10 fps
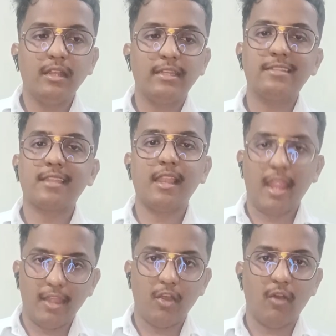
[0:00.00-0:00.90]
distal
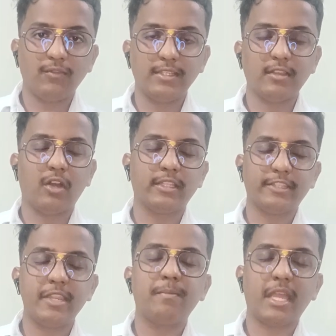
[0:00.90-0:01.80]
end of this or
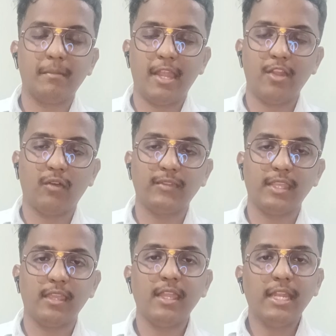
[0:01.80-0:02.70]
3' end of
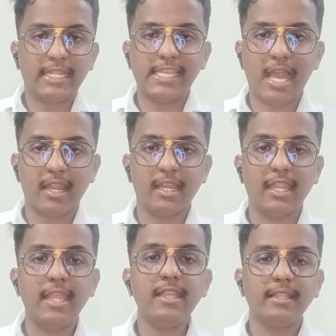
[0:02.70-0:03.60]
the
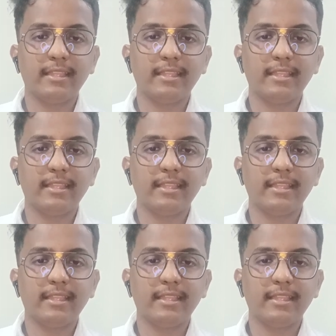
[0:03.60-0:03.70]
tRNA,